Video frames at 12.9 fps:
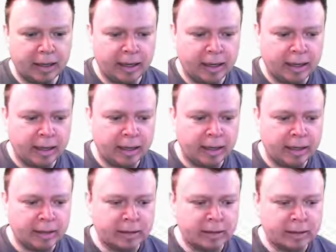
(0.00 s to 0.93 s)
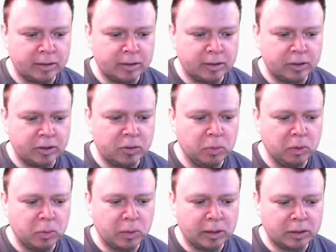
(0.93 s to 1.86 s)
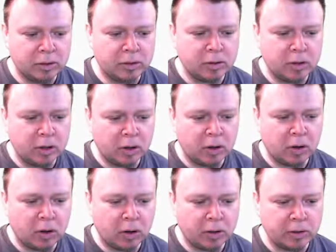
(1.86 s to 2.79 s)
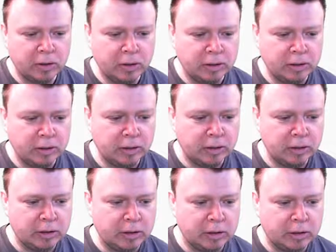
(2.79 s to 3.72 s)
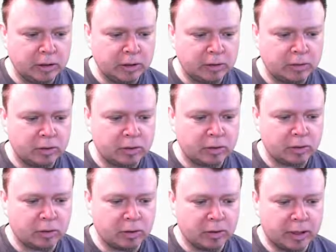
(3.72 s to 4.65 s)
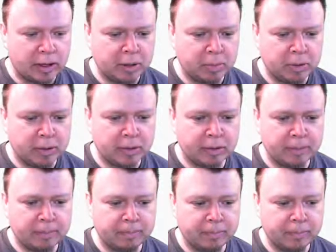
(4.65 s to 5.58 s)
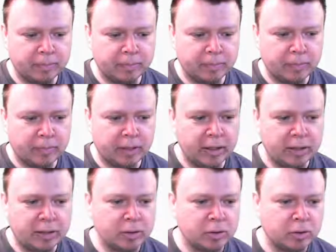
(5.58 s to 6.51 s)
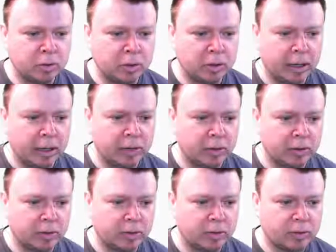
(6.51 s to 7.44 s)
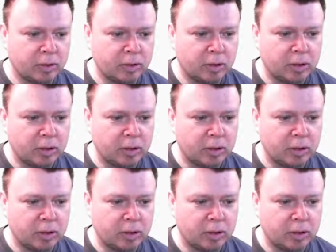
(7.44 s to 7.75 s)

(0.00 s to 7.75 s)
And you will want to turn on, if you scroll down a bit, these two add-ons.